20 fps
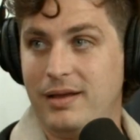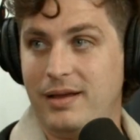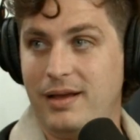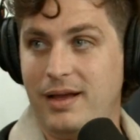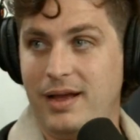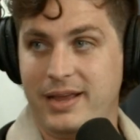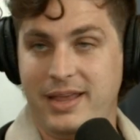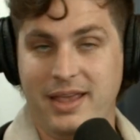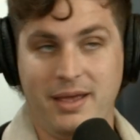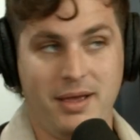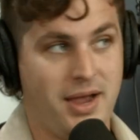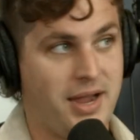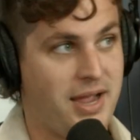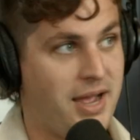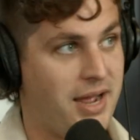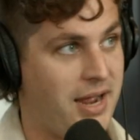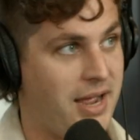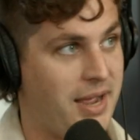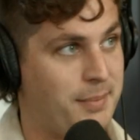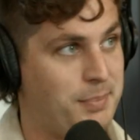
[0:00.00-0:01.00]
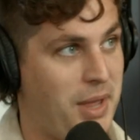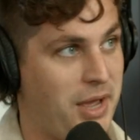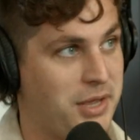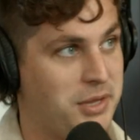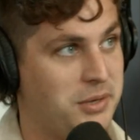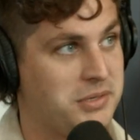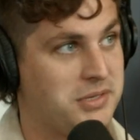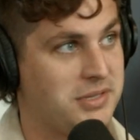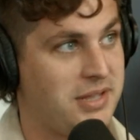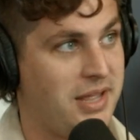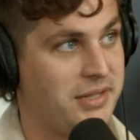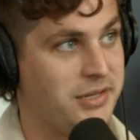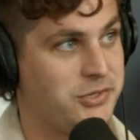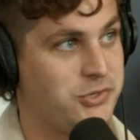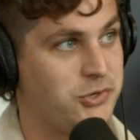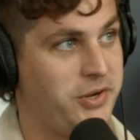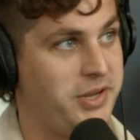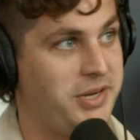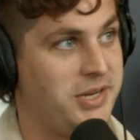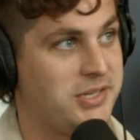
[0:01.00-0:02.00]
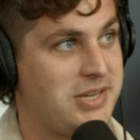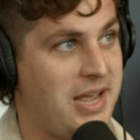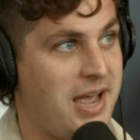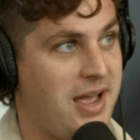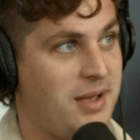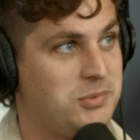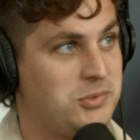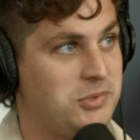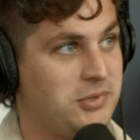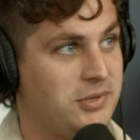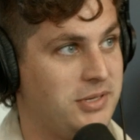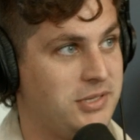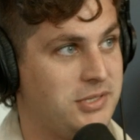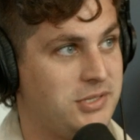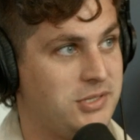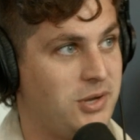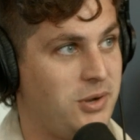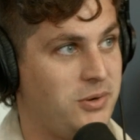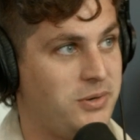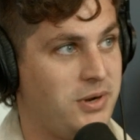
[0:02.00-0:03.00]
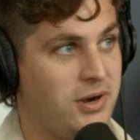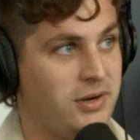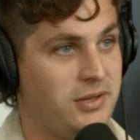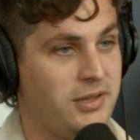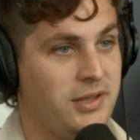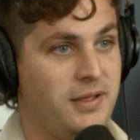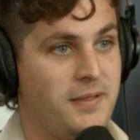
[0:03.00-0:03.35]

I can't. I'm not using that latrine. It's absolutely so gnarly.